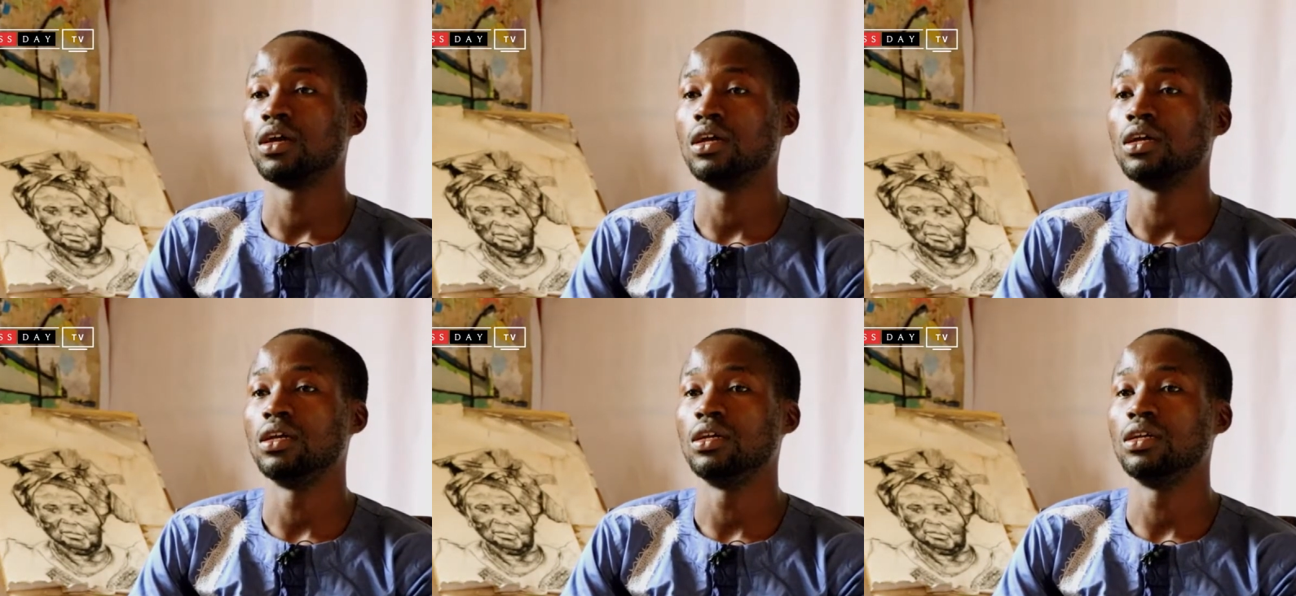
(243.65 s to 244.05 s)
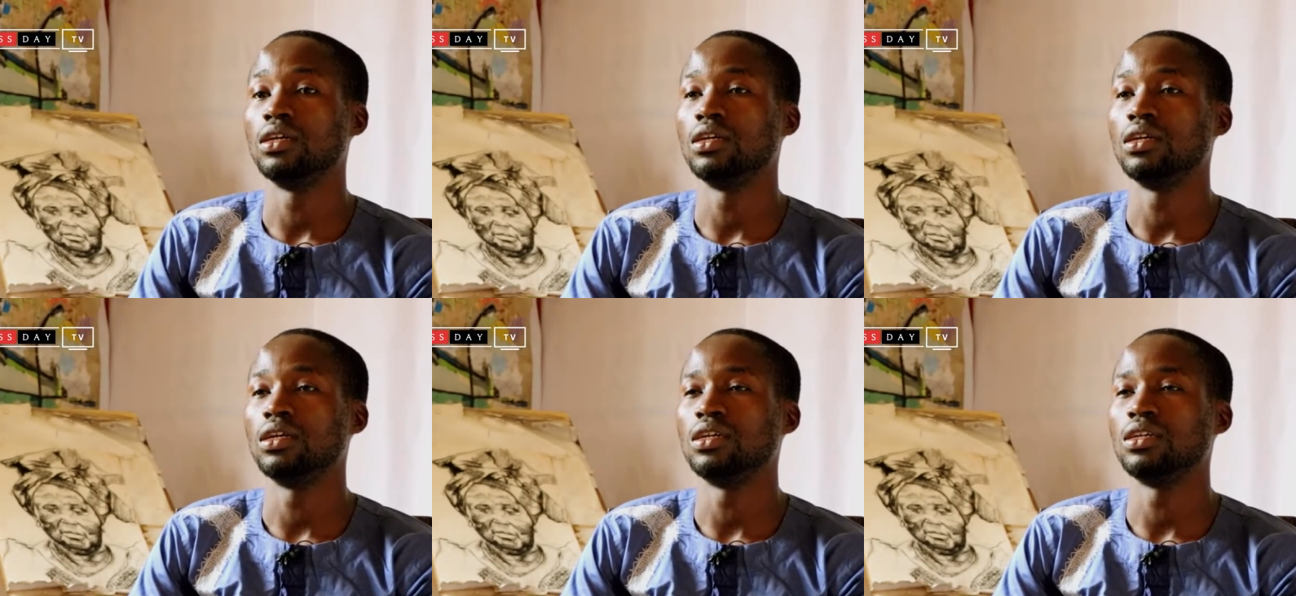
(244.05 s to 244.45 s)

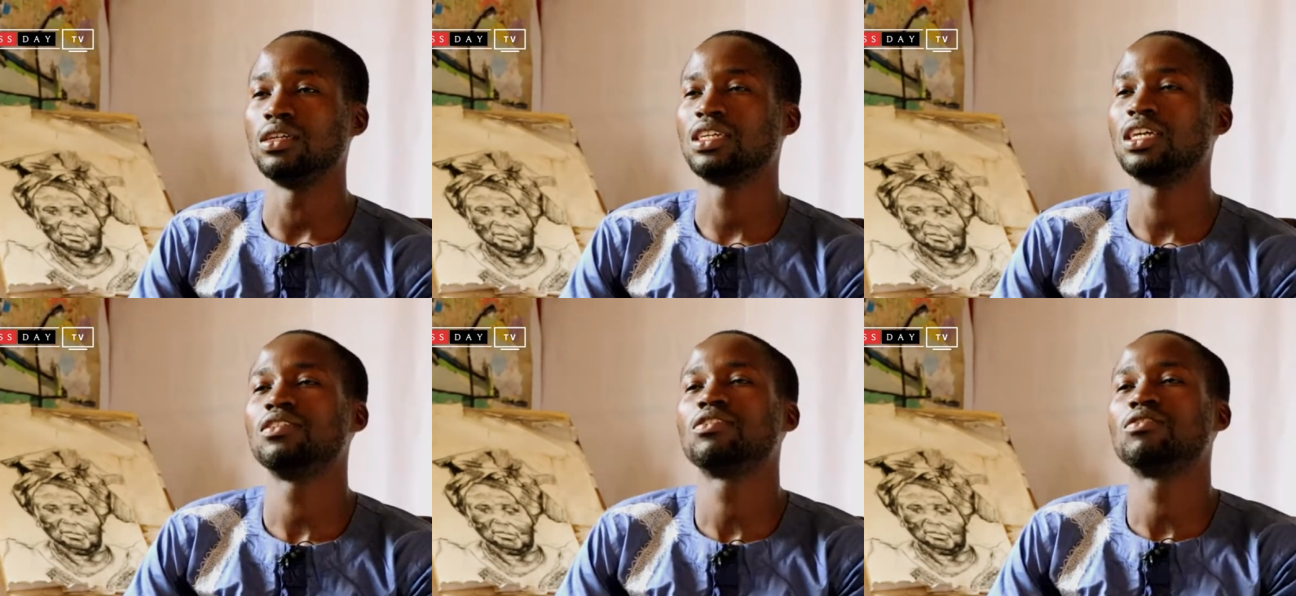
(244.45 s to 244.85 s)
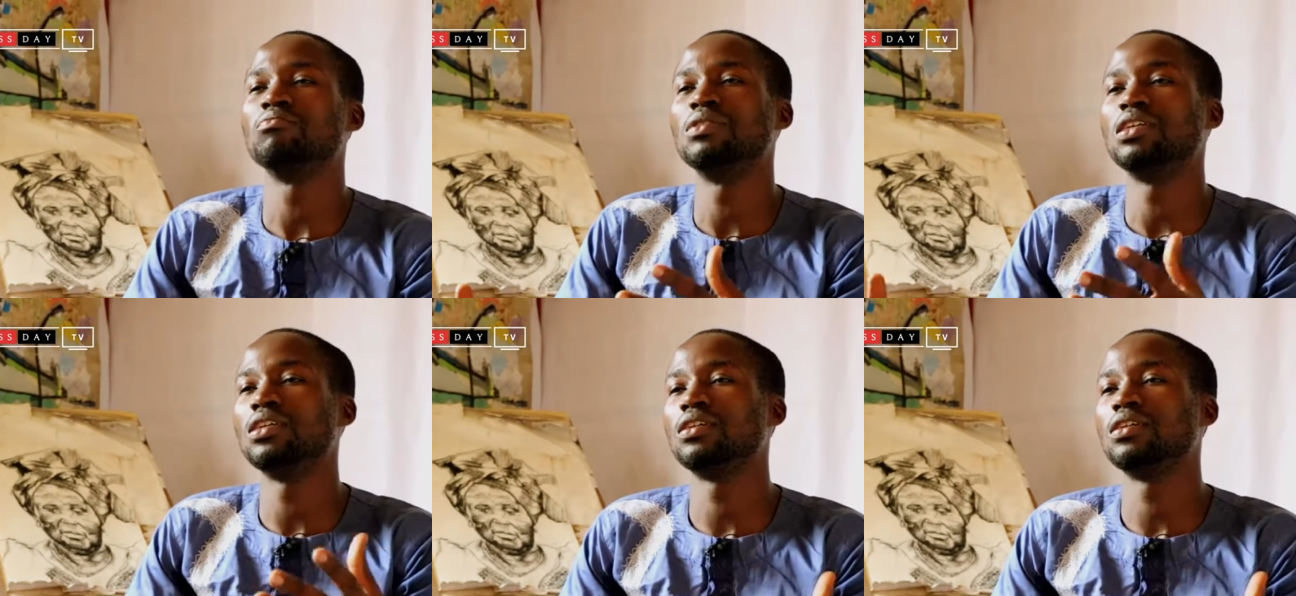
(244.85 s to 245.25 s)
Speaker 1: It gives
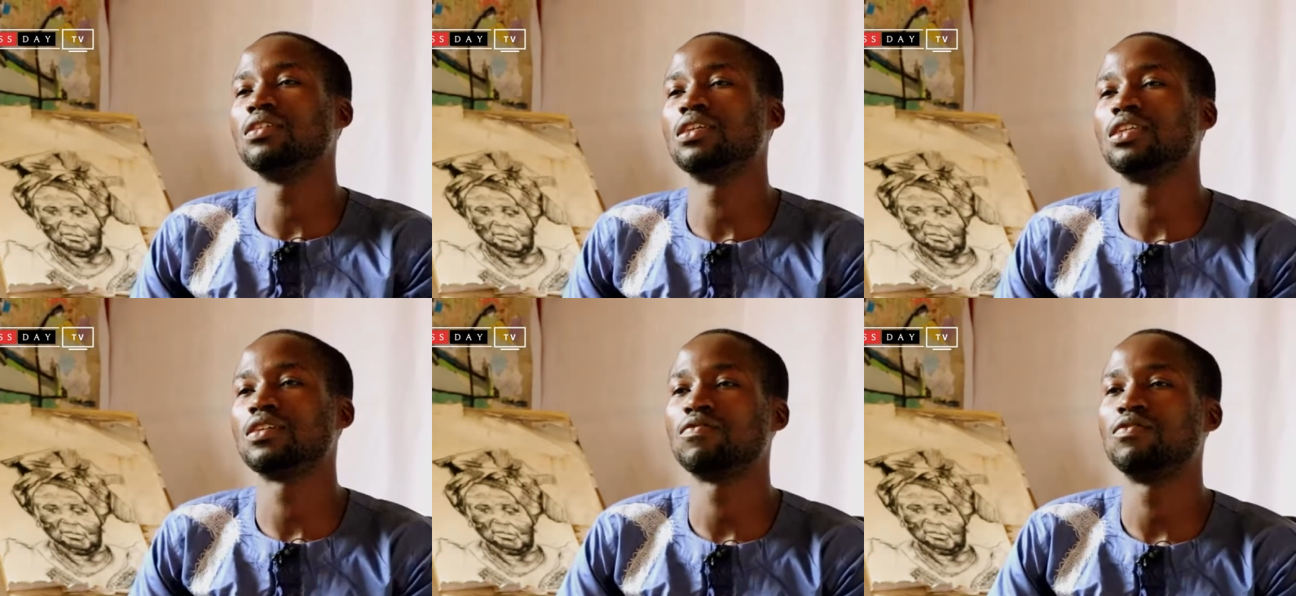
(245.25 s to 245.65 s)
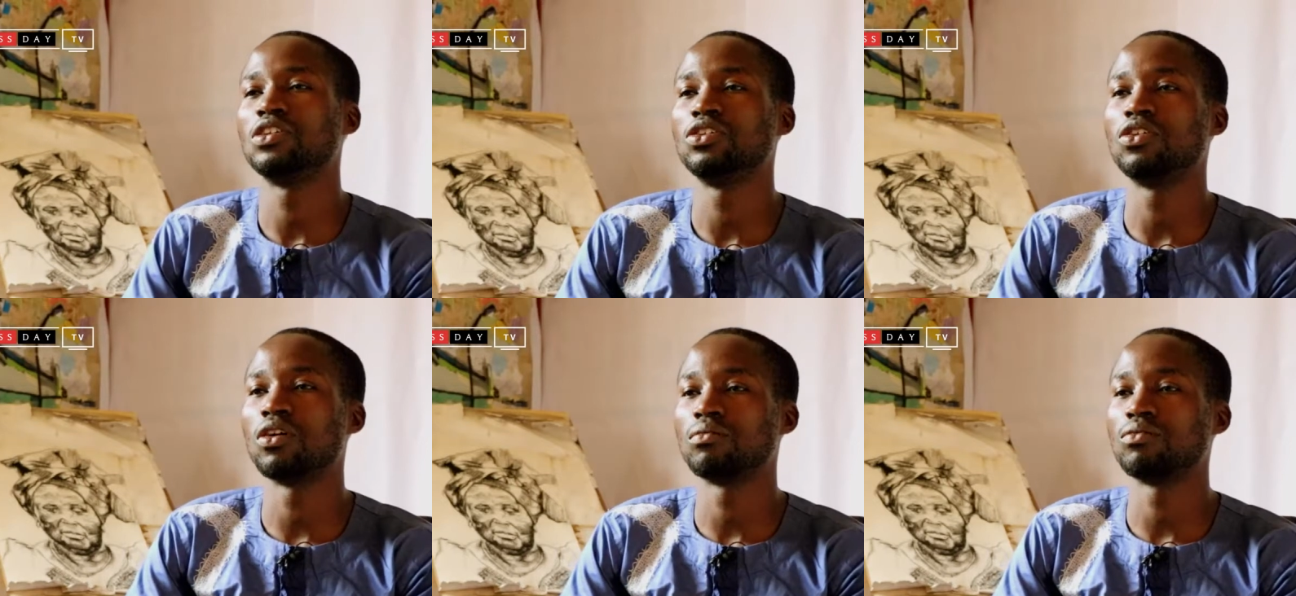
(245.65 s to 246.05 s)
me this
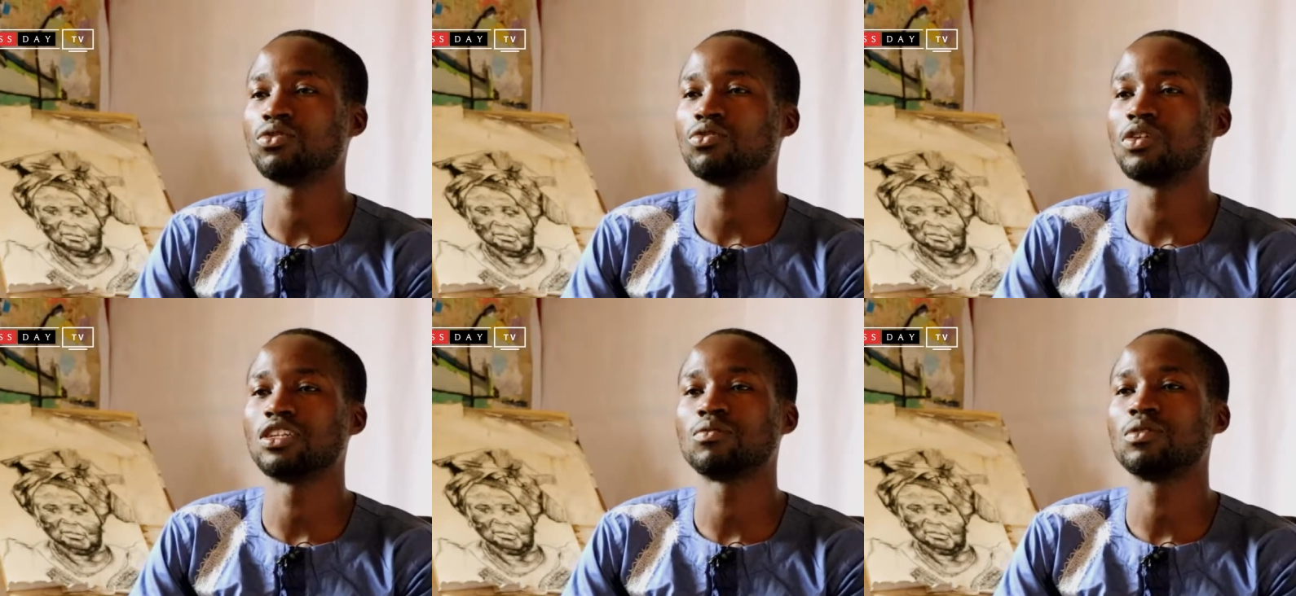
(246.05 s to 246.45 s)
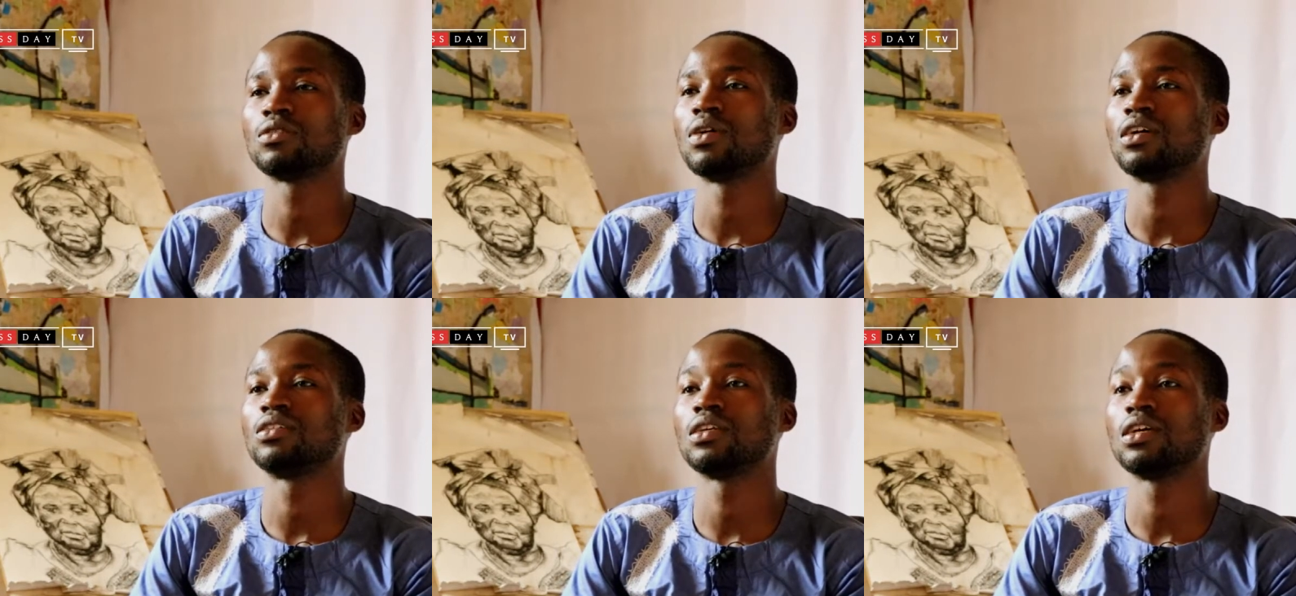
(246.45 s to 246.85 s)
freedom to express
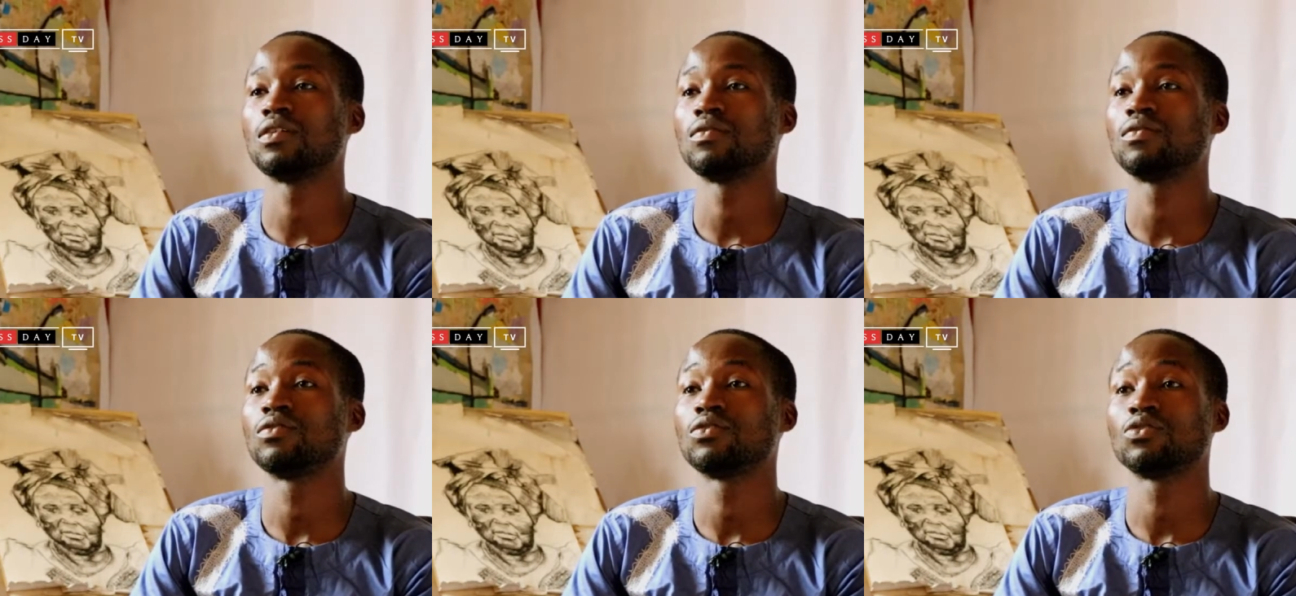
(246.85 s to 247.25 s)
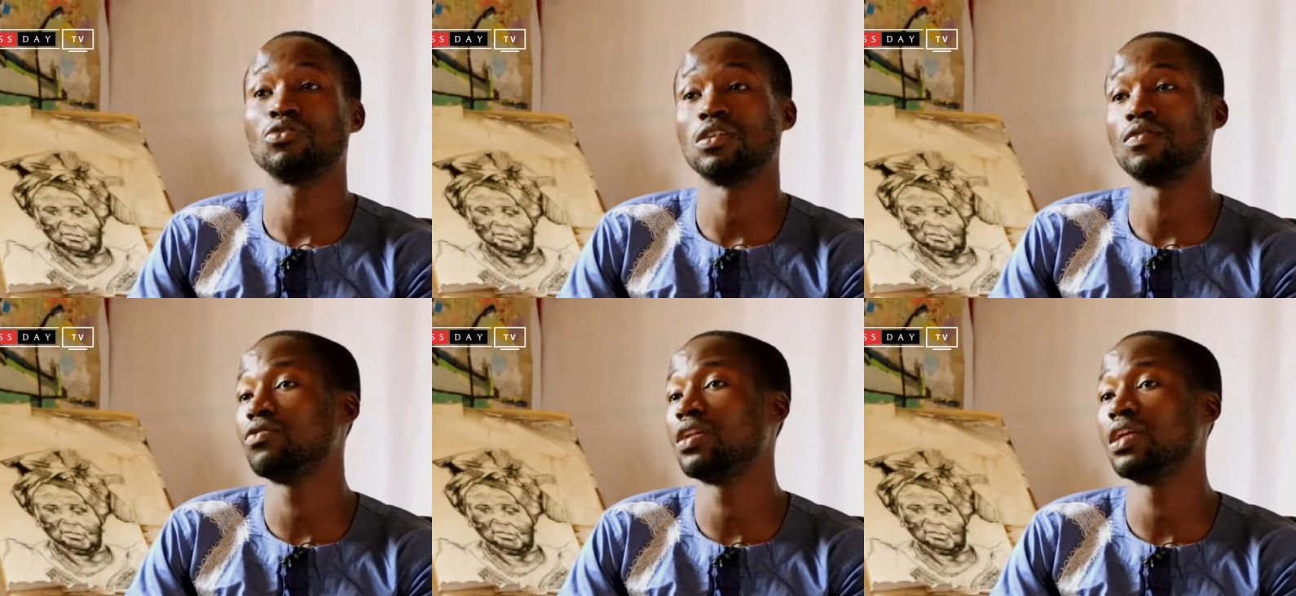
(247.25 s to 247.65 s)
myself to
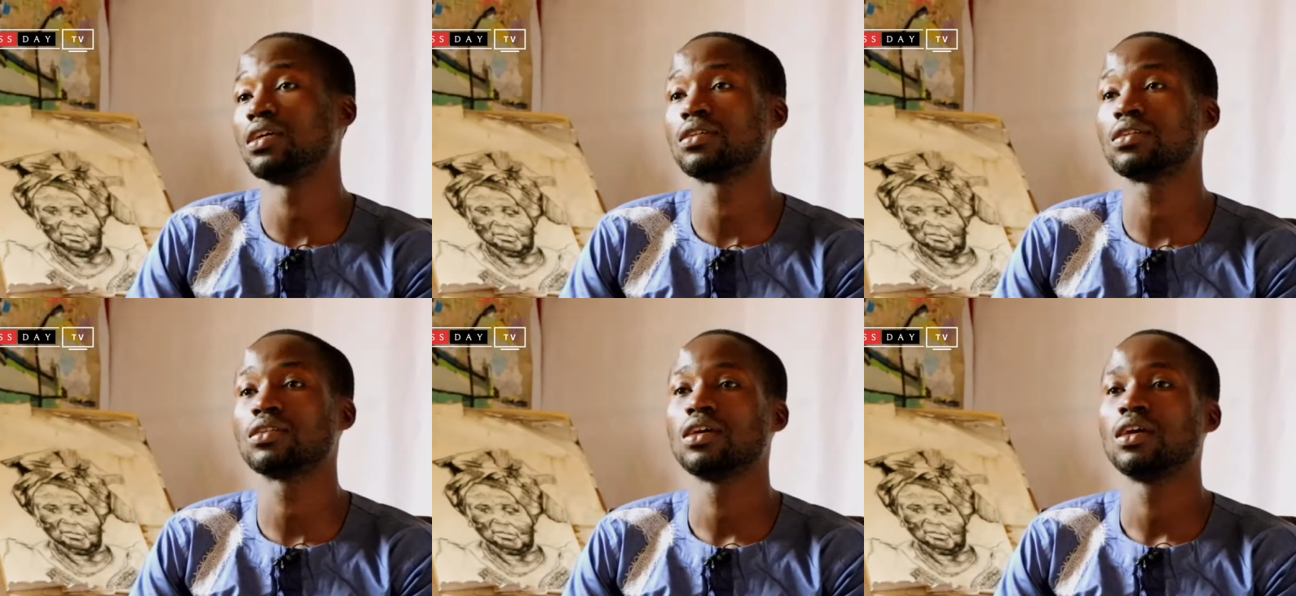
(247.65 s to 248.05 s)
the fullest,